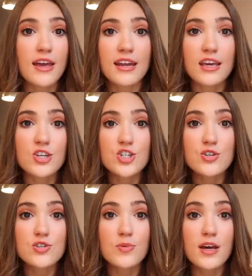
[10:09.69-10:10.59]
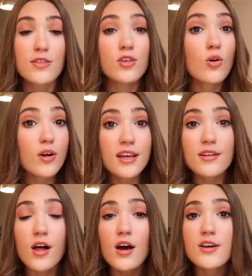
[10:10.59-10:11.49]
any issues with your
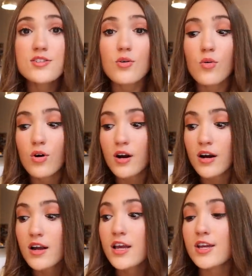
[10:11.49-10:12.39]
in laws or